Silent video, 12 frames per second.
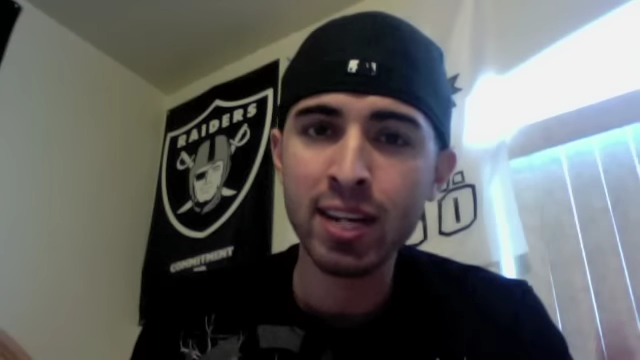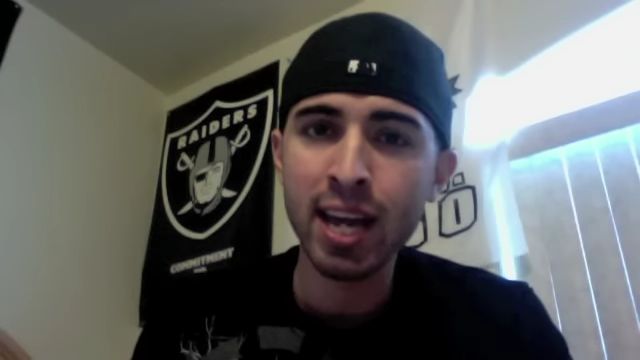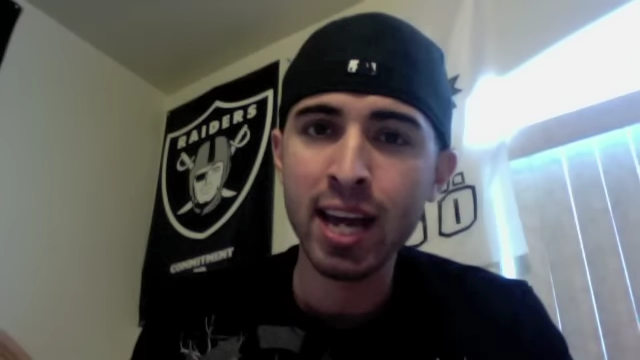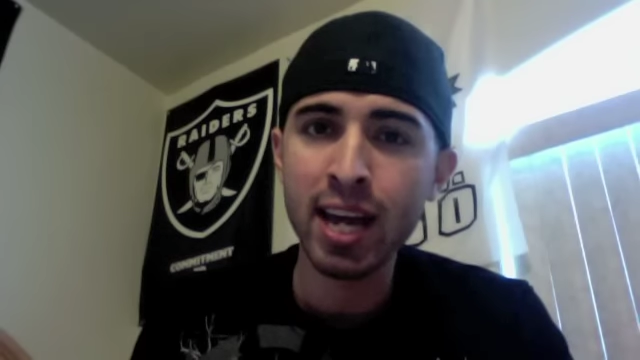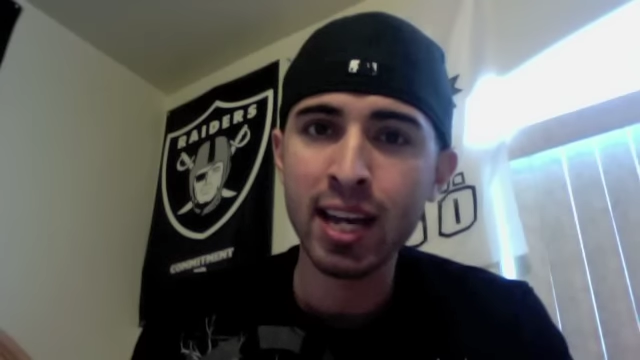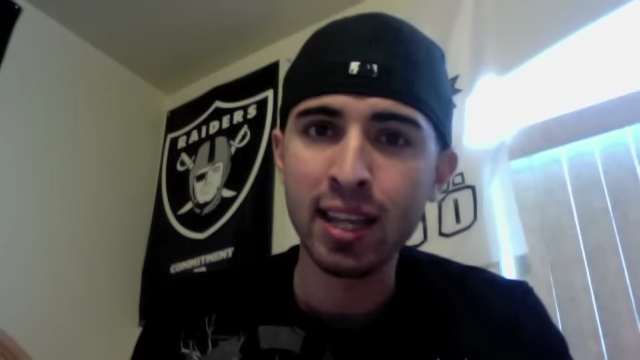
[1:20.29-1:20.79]

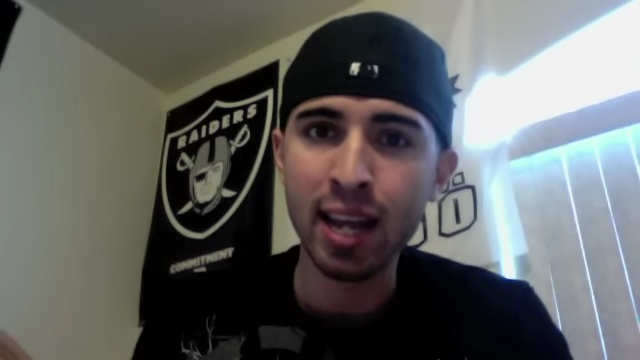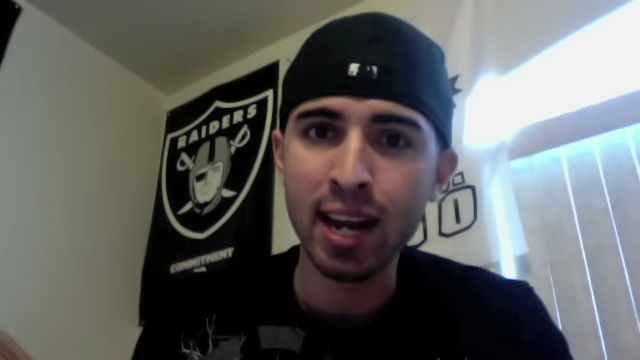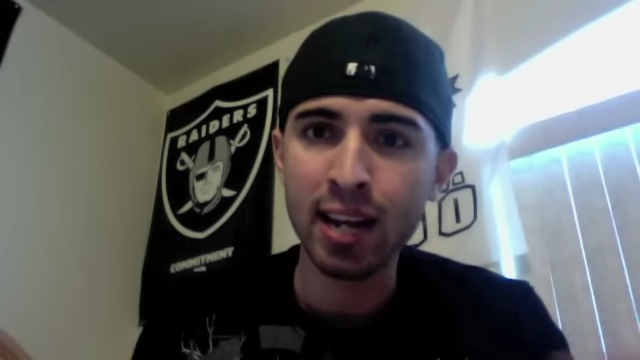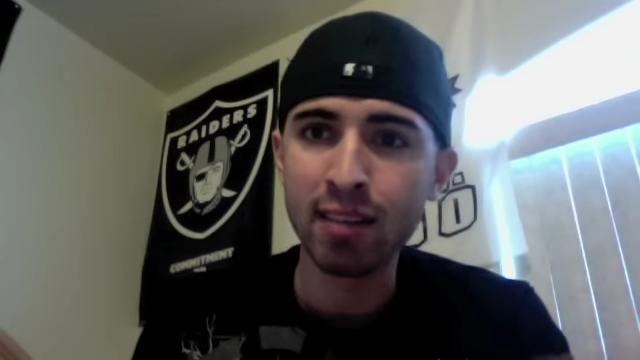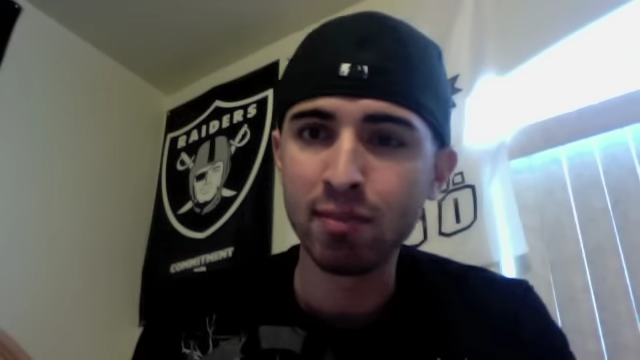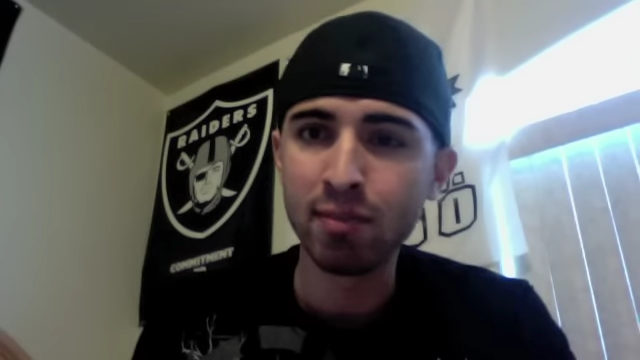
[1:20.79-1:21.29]
day that
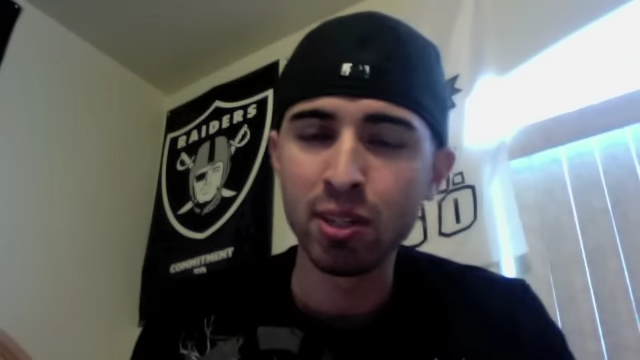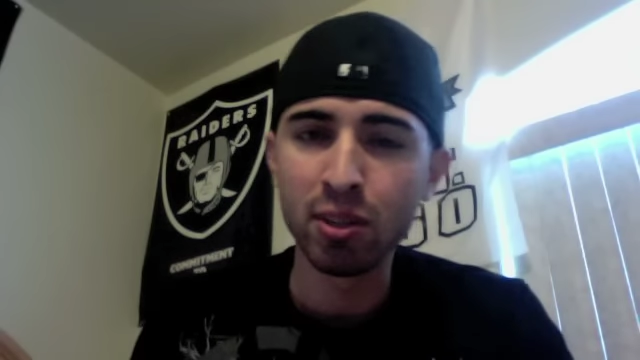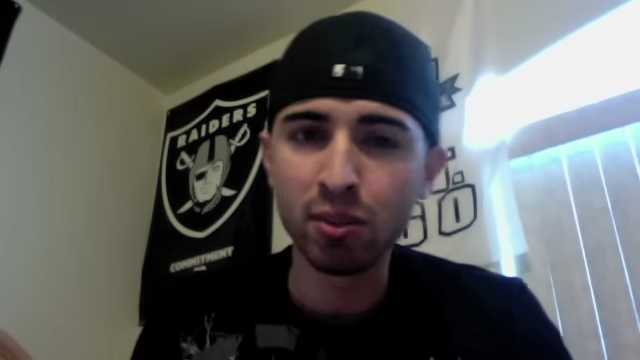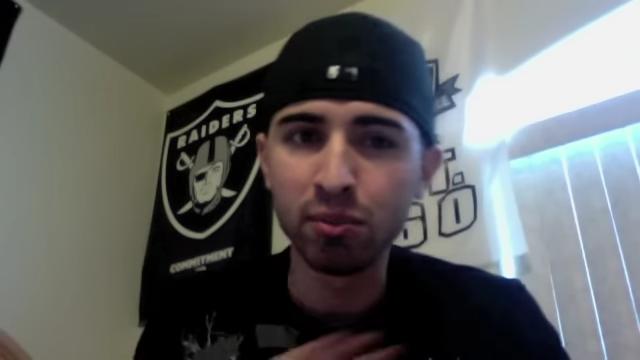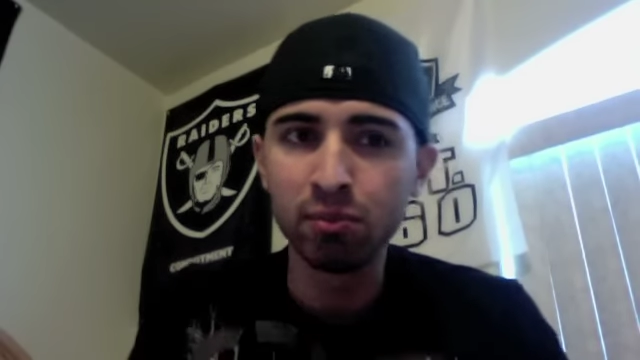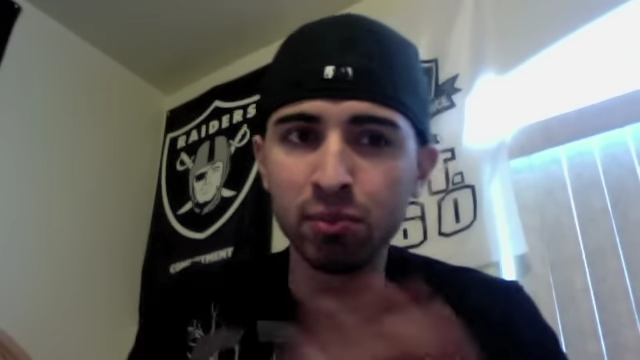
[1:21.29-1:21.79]
I, you
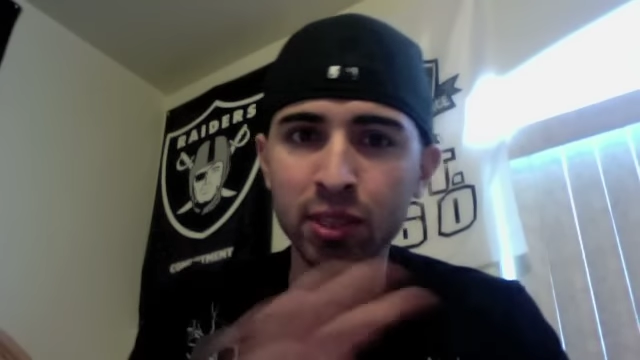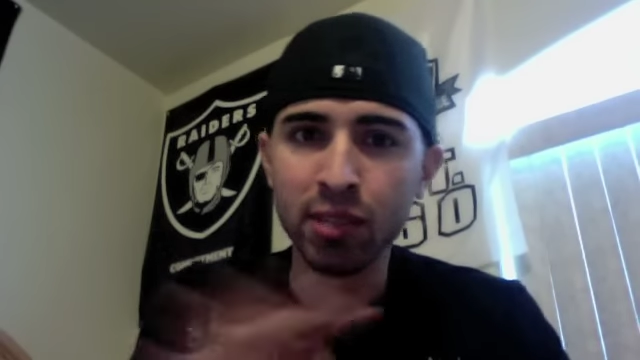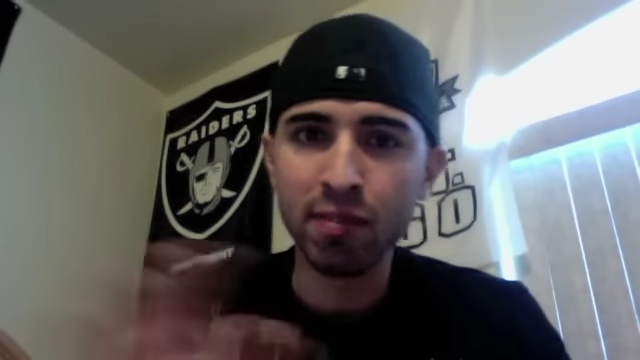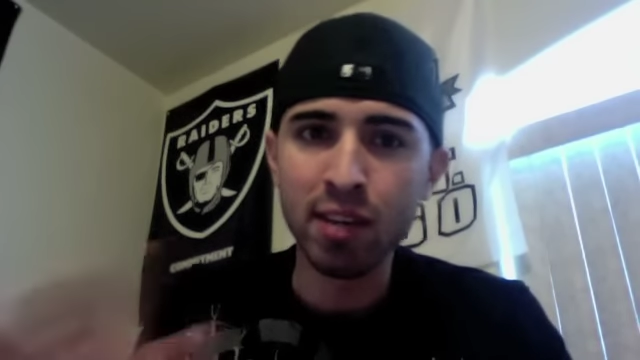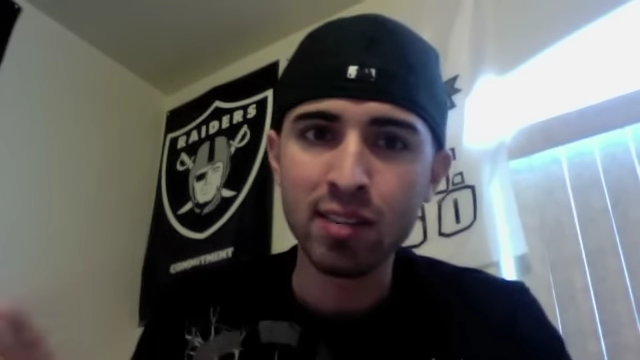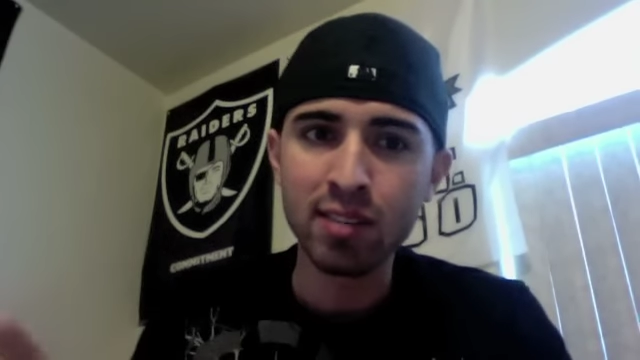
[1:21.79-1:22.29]
know, the
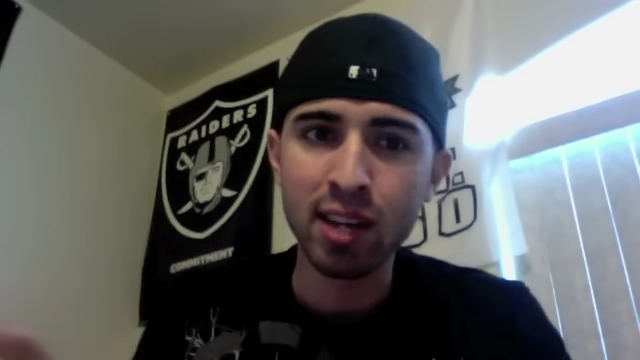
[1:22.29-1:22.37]
events.